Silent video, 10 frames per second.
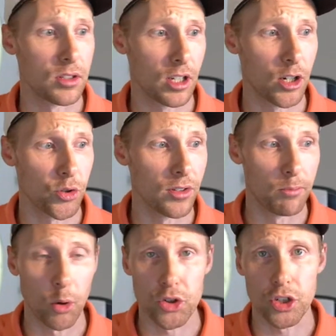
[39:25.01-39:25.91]
the country of
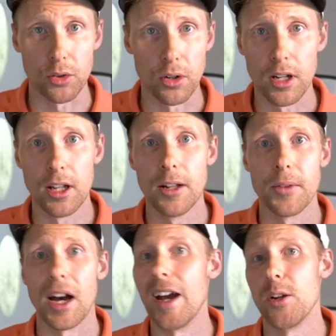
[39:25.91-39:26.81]
Portugal,
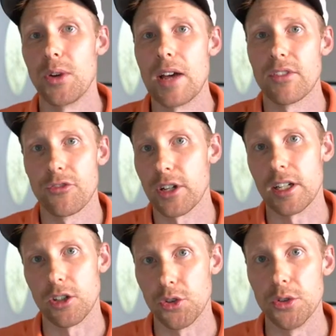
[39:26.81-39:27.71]
I don't have a
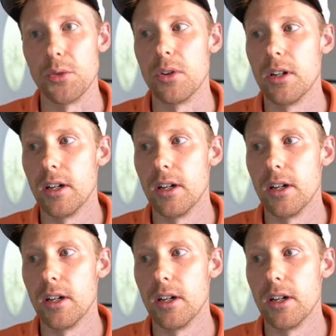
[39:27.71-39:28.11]
freaking clue.